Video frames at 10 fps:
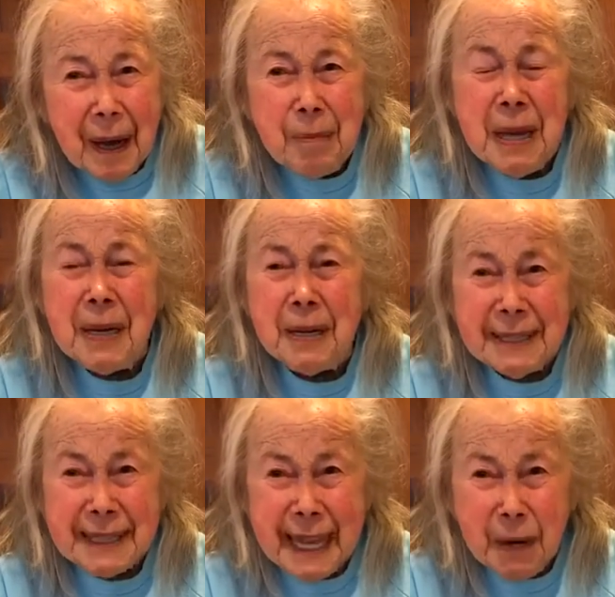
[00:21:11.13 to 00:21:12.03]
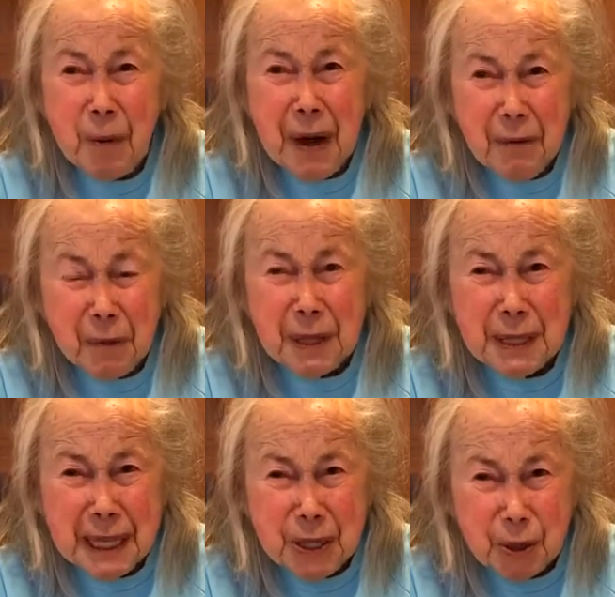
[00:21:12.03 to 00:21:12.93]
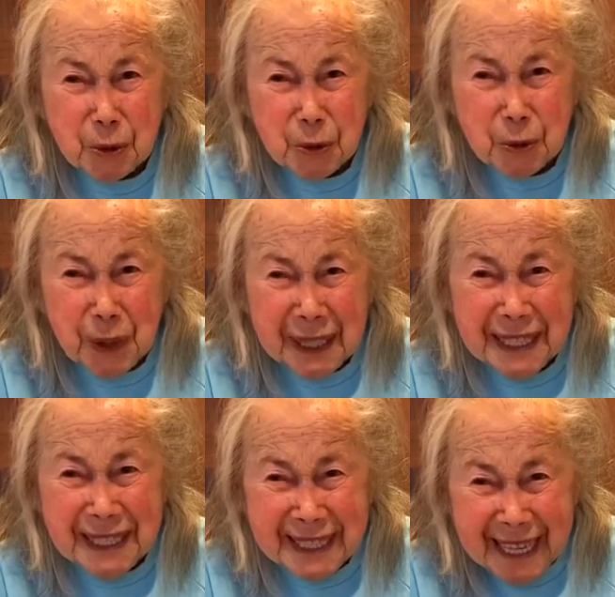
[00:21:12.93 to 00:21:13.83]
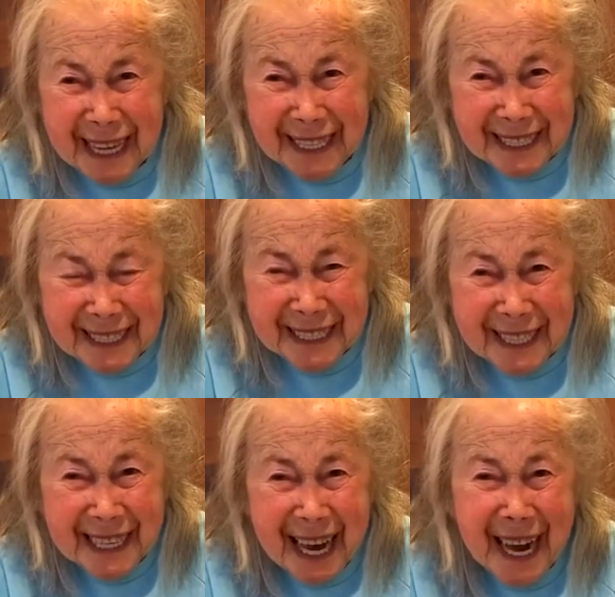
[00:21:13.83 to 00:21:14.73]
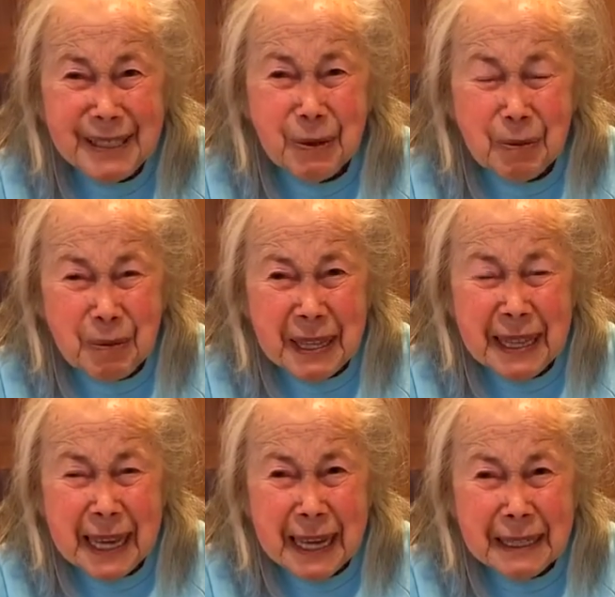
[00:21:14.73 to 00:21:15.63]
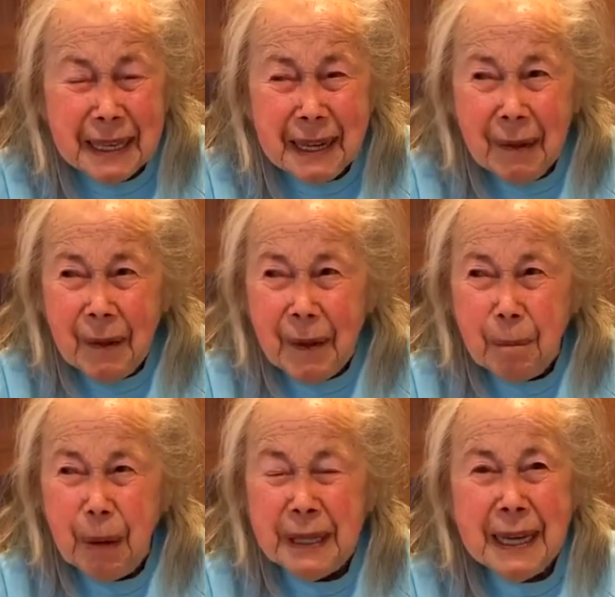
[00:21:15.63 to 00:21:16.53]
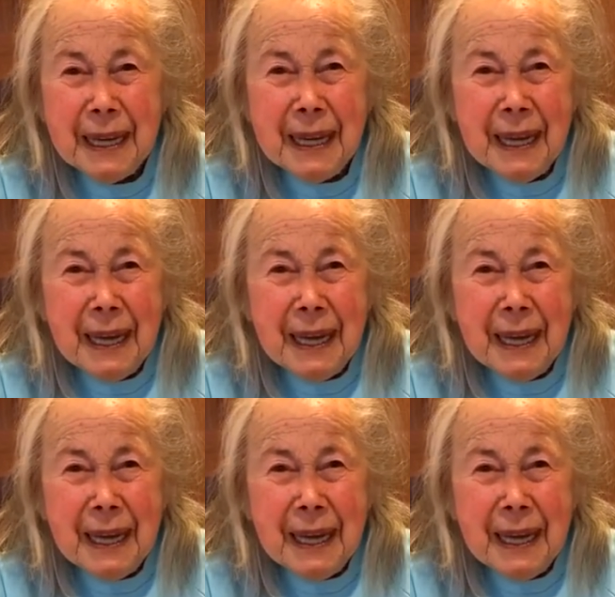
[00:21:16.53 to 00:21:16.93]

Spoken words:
I mean, stay away from the dangerous ones, yes. I don't mean that. But